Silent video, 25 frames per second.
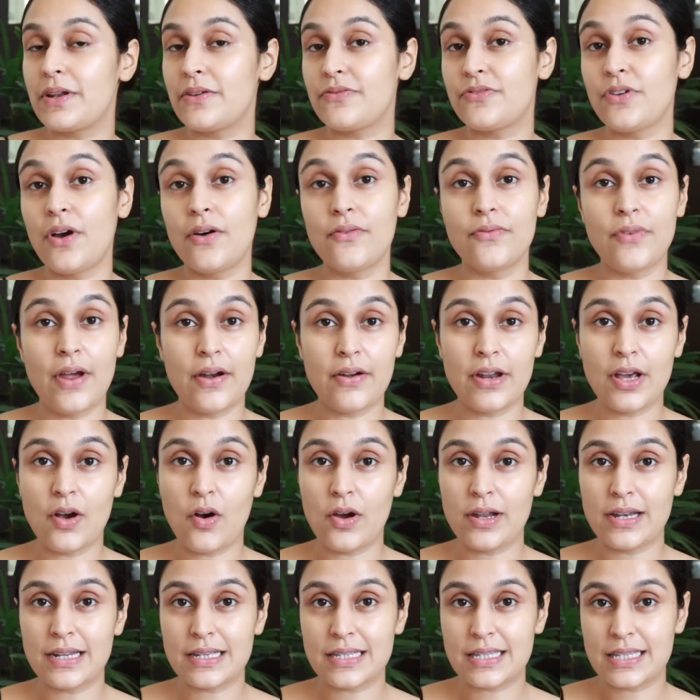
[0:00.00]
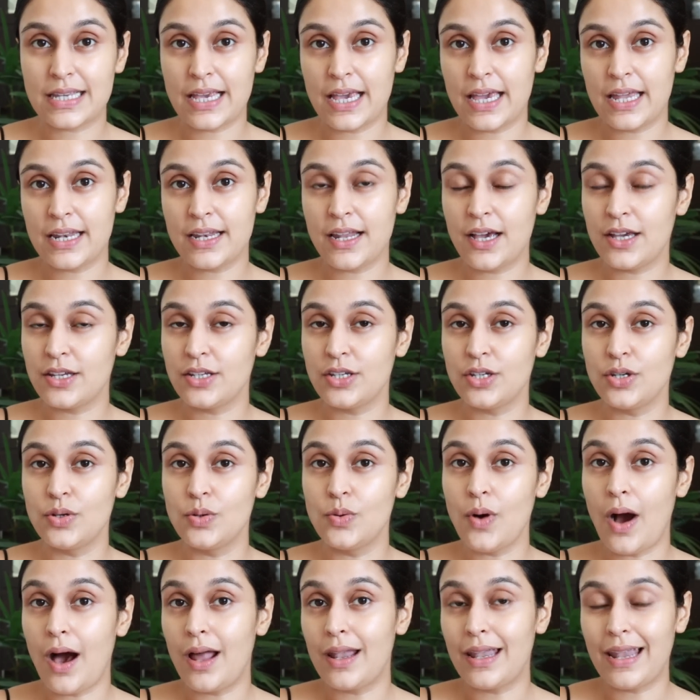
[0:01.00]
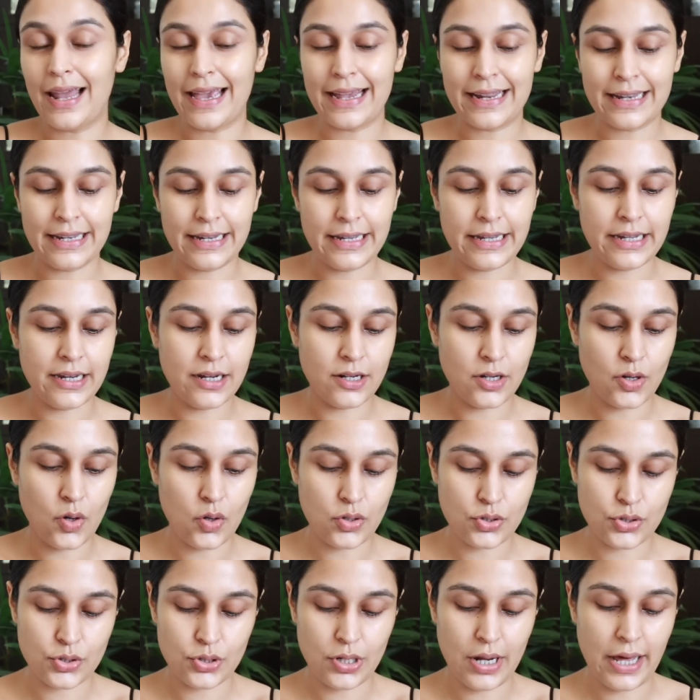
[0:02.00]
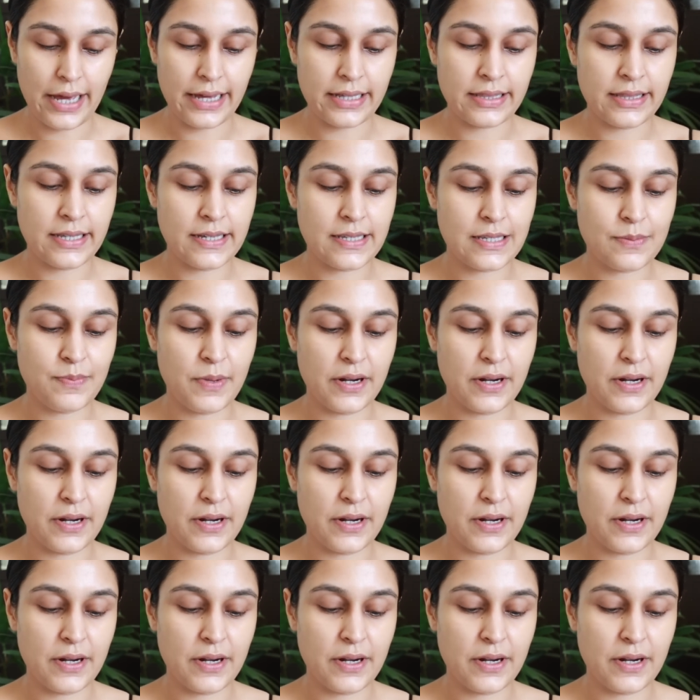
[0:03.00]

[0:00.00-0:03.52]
but if you're very oily skin, you are likely not to like this.